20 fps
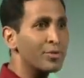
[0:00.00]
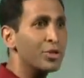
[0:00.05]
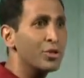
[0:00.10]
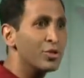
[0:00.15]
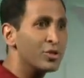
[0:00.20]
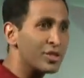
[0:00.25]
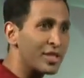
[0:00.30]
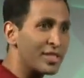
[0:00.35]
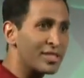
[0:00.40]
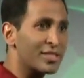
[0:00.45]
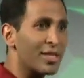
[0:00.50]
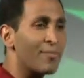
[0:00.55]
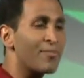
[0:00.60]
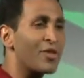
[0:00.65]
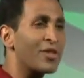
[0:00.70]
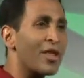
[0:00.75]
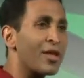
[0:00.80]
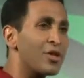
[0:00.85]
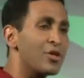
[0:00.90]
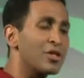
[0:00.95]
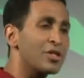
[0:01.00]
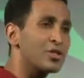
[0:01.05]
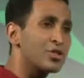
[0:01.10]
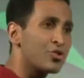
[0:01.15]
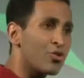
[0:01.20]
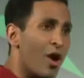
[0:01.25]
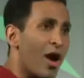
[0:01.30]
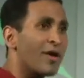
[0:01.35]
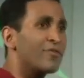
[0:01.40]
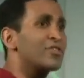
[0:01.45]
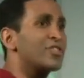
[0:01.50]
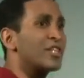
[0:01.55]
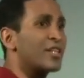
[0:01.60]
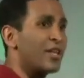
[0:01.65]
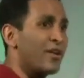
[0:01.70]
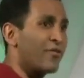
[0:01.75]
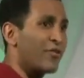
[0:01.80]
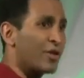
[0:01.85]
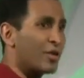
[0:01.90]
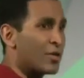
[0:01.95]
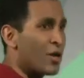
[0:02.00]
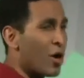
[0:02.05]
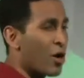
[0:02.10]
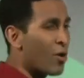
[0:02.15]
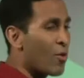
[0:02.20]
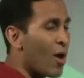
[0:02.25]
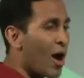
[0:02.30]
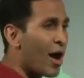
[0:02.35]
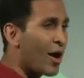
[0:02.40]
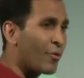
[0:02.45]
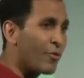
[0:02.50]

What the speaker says: using something, that you can drive significant ROI.